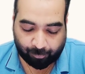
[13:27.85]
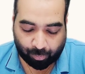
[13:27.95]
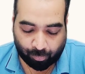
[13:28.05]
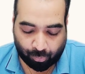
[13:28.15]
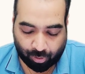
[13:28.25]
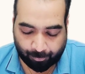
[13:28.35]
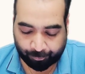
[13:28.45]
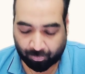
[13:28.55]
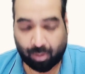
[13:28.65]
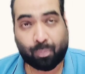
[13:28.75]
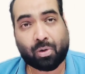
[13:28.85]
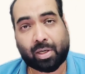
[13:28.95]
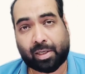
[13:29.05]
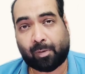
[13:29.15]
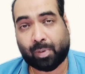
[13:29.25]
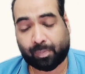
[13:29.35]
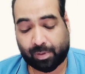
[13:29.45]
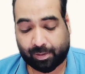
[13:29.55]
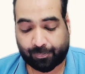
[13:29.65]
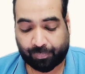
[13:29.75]
for more productive
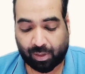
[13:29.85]
purpose.